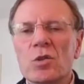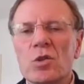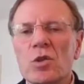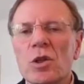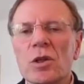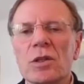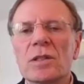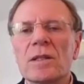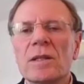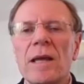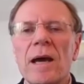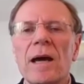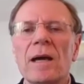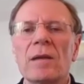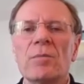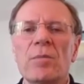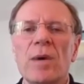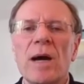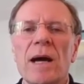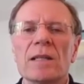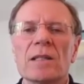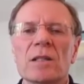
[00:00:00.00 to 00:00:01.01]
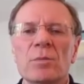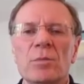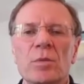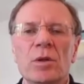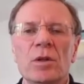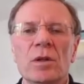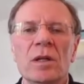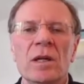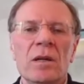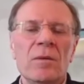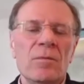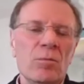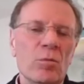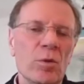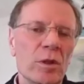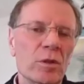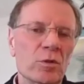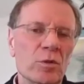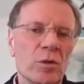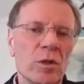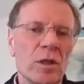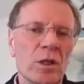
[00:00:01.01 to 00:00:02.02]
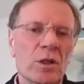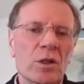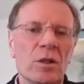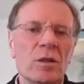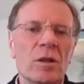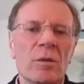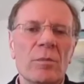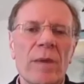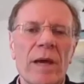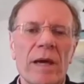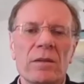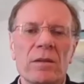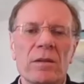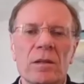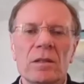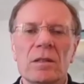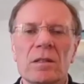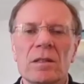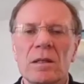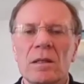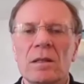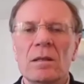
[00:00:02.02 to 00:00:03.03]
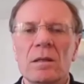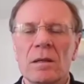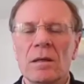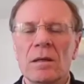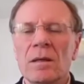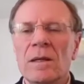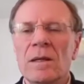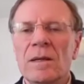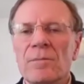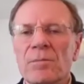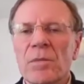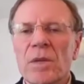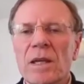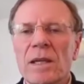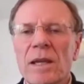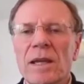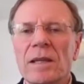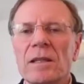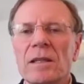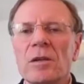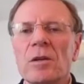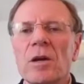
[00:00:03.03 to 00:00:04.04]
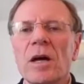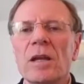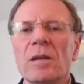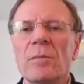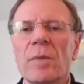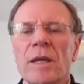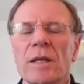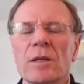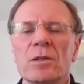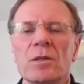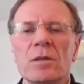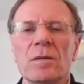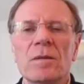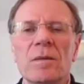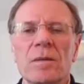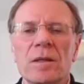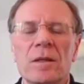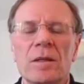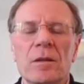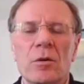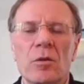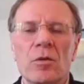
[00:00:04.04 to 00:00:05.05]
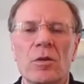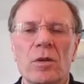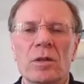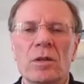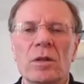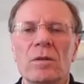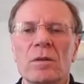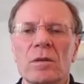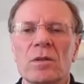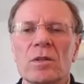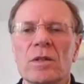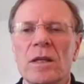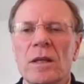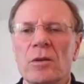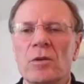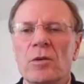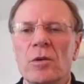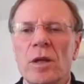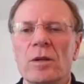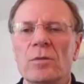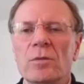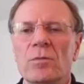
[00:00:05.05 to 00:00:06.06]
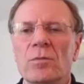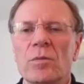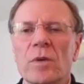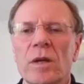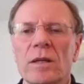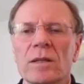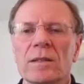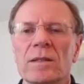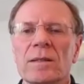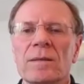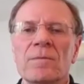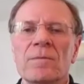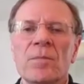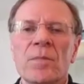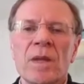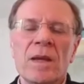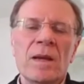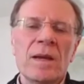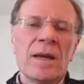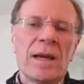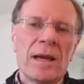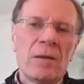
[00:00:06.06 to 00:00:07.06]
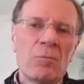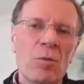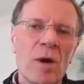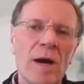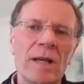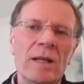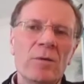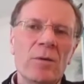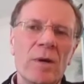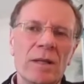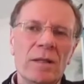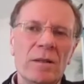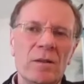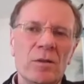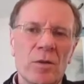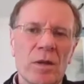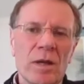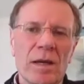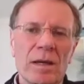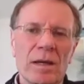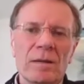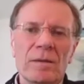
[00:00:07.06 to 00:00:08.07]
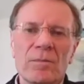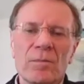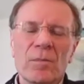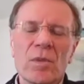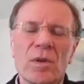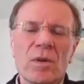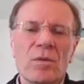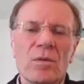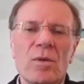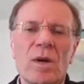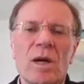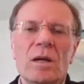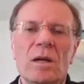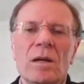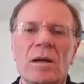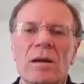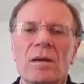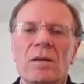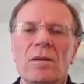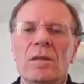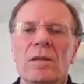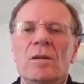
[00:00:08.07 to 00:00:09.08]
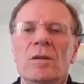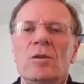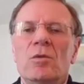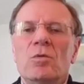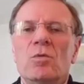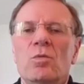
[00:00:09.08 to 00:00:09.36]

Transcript: is just not possible with traditional methods in the connected automation, the standard enterprise. And why do you want to do that? Well,